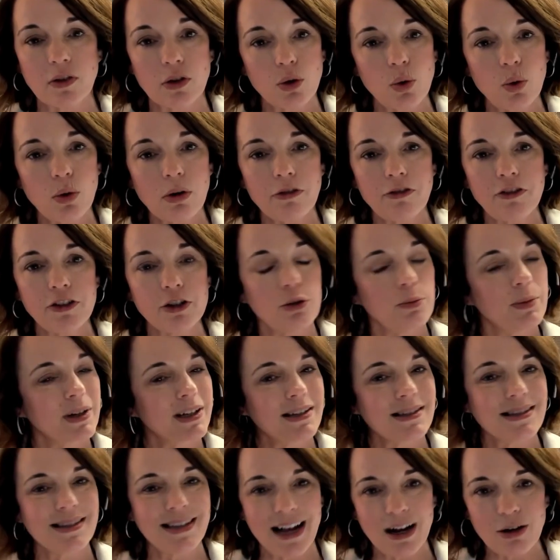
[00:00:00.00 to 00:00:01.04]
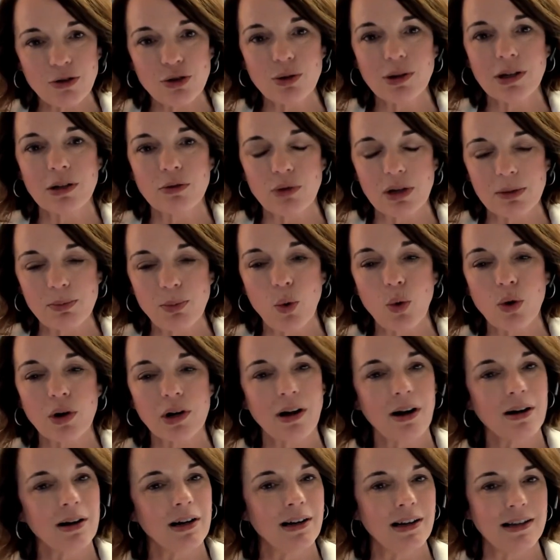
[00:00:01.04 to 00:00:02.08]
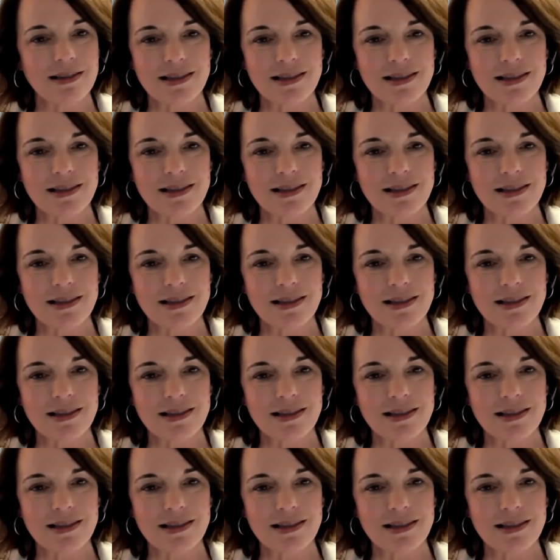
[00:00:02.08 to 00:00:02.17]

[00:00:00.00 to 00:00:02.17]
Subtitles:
the core field, because now you can report on it.